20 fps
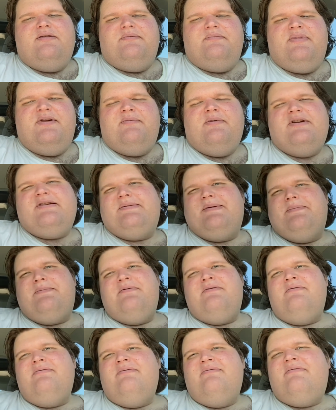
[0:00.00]
But most
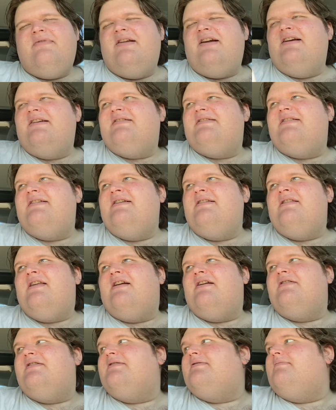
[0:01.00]
people that I see and that
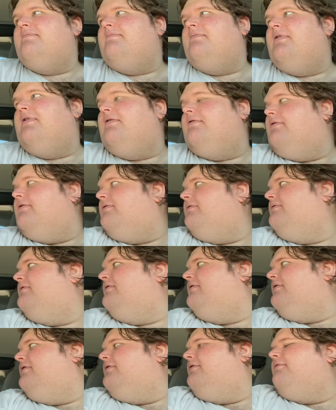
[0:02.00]
I just,
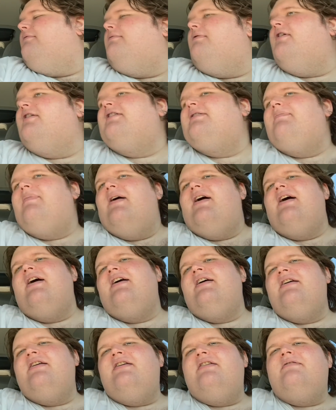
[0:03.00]
walk
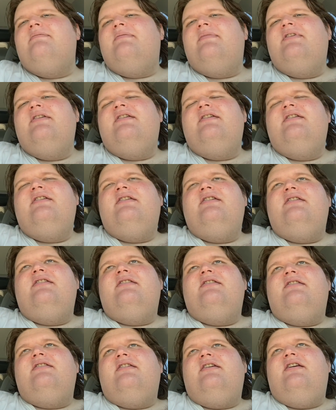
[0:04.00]
by and,
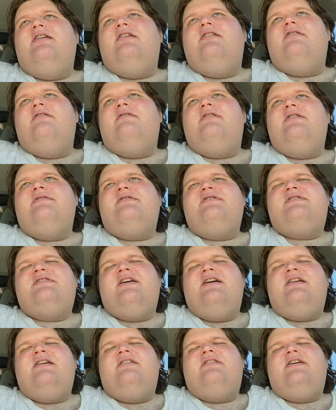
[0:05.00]
never say
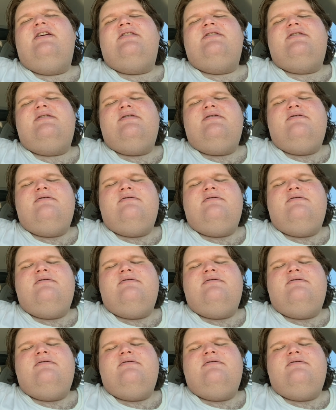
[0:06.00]
anything to,